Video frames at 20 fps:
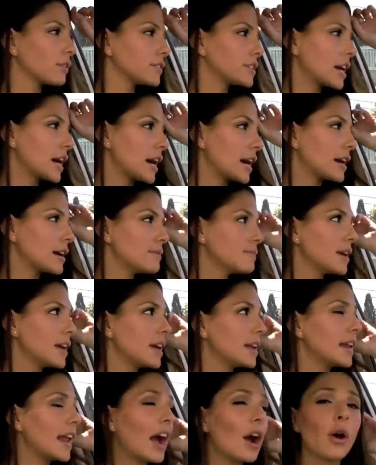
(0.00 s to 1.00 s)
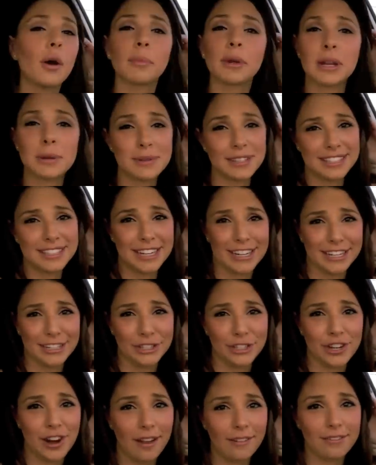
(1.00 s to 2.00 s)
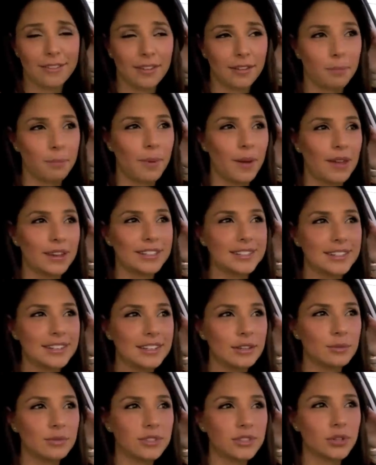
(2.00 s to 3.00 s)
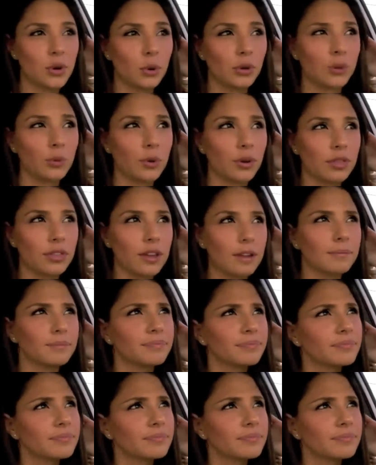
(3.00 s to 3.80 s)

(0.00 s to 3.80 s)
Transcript: of time, and now I'm going to be stuck in traffic, but it was totally worth it.